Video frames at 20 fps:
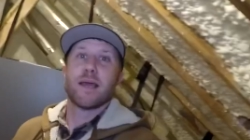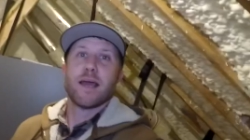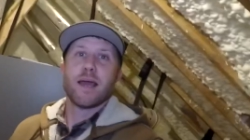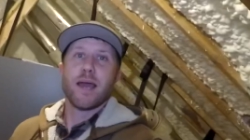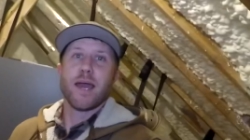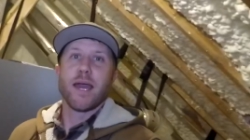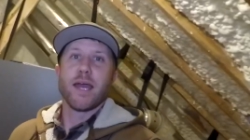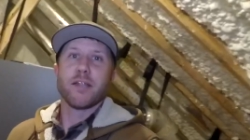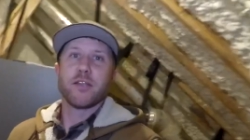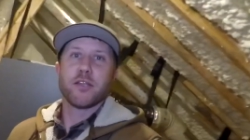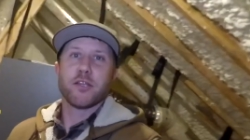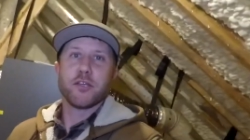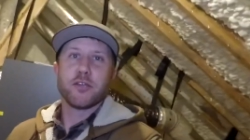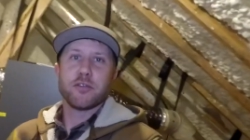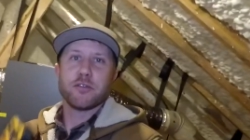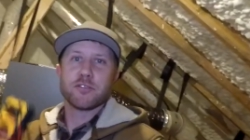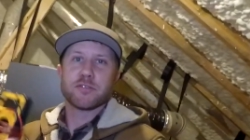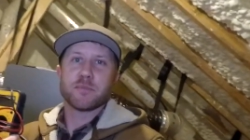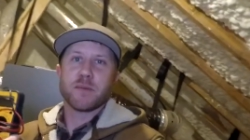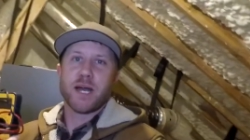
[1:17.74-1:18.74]
and
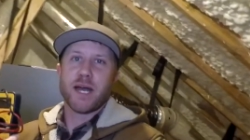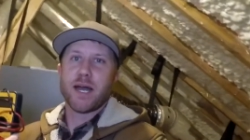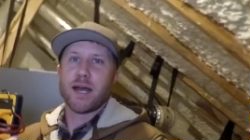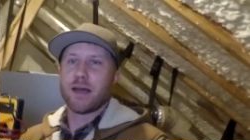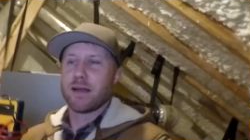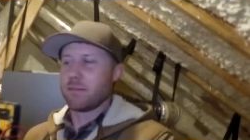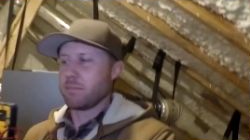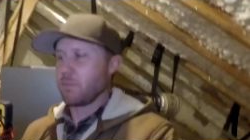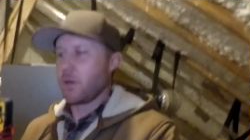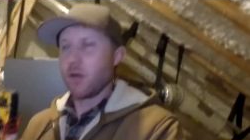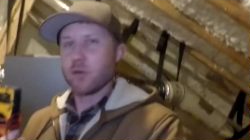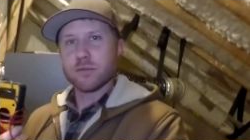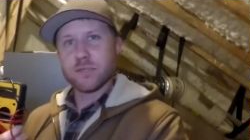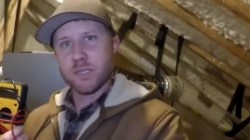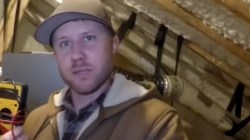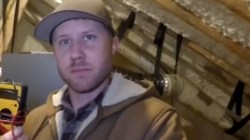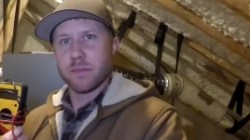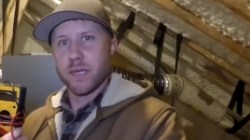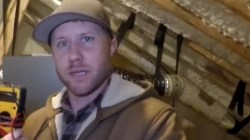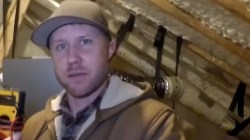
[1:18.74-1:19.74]
use my
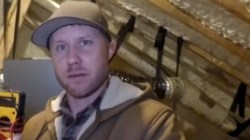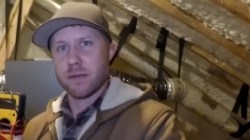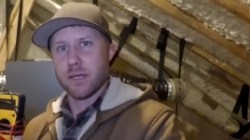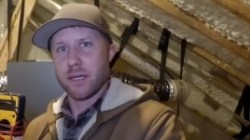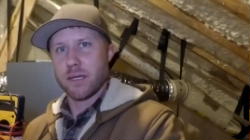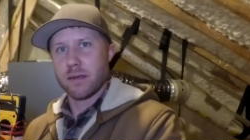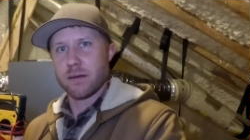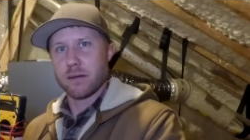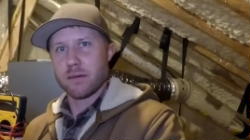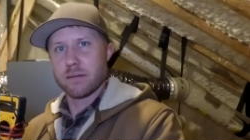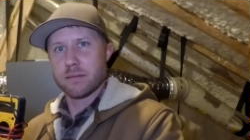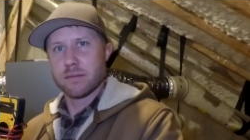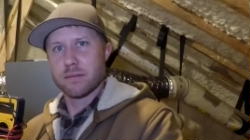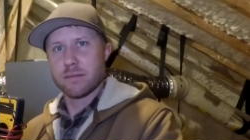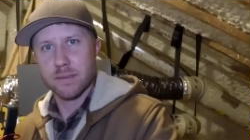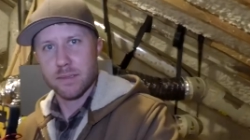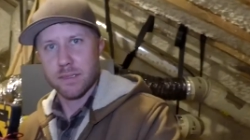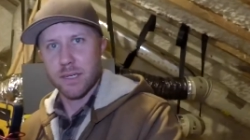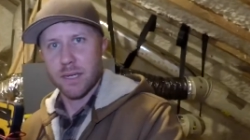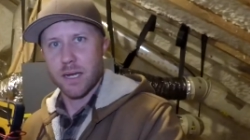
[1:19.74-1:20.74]
multimeter here,
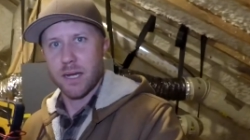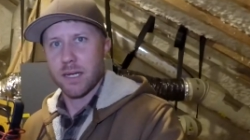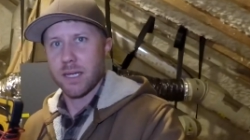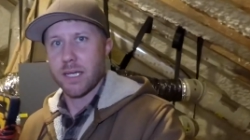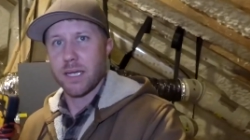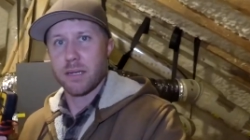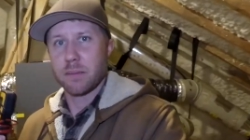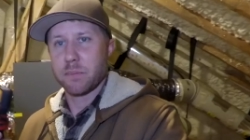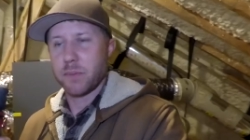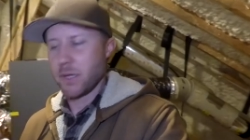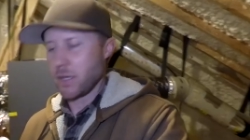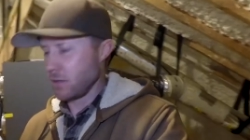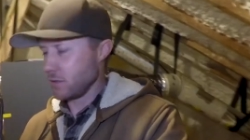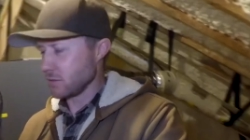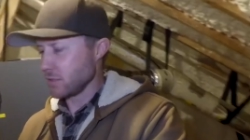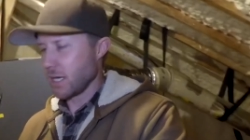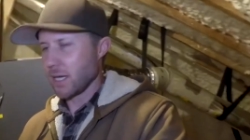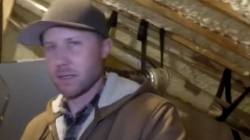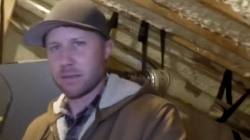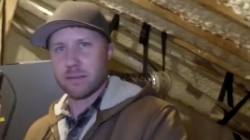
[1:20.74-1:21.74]
it appears
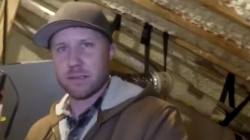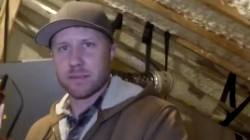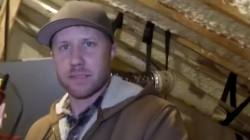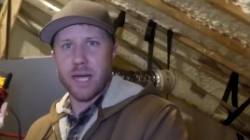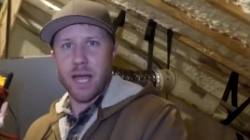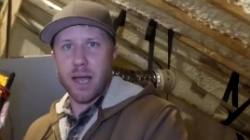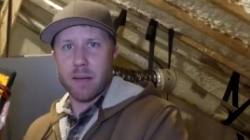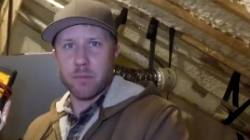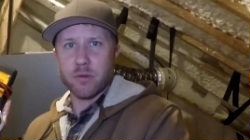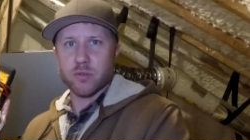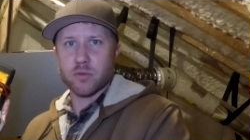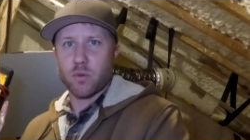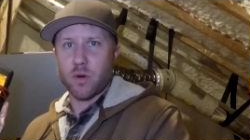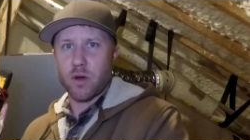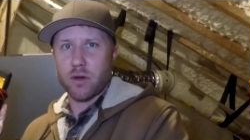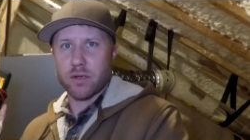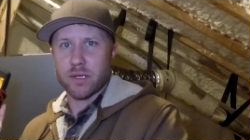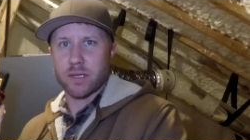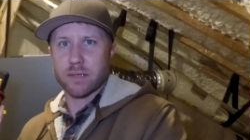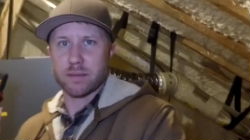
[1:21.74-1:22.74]
like the timer's
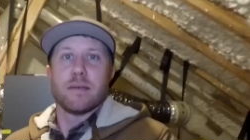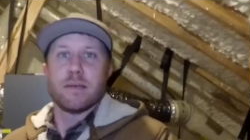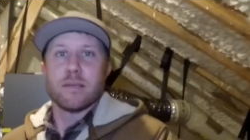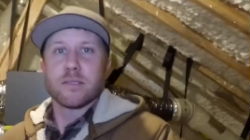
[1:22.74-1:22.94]
working.